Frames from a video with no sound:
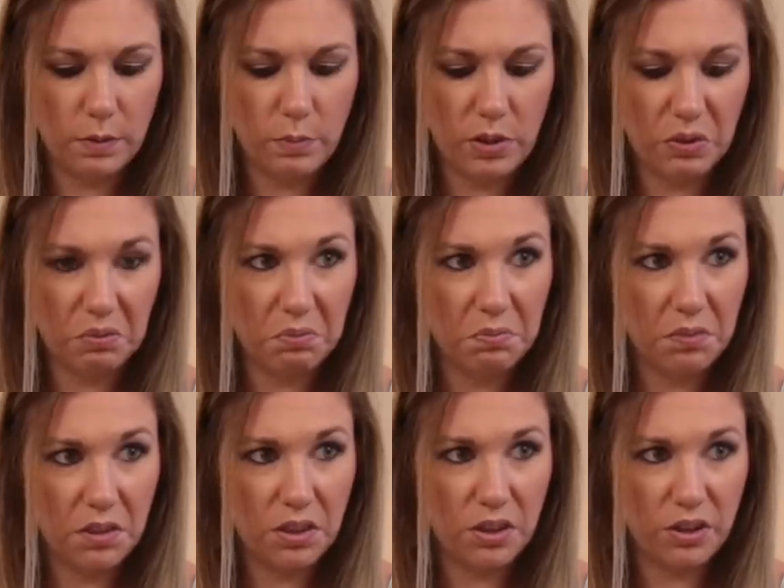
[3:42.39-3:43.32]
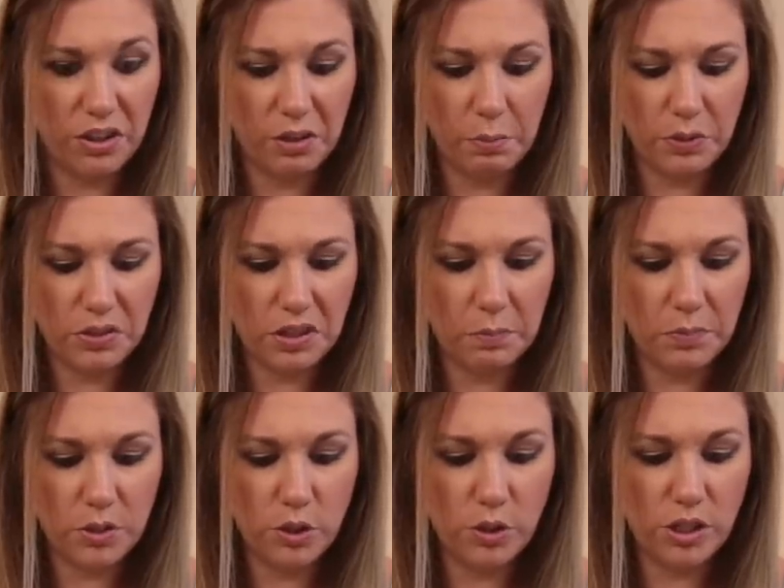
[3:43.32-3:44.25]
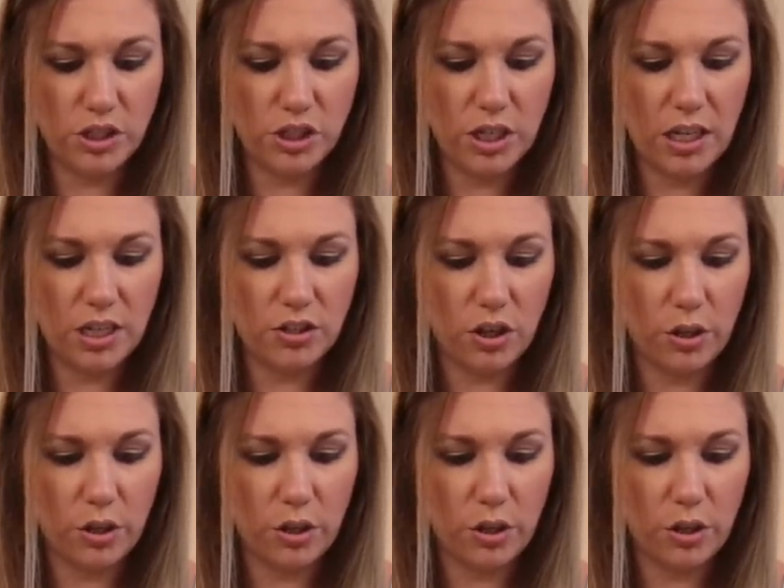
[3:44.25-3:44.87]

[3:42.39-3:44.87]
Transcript: About 30%. So you can change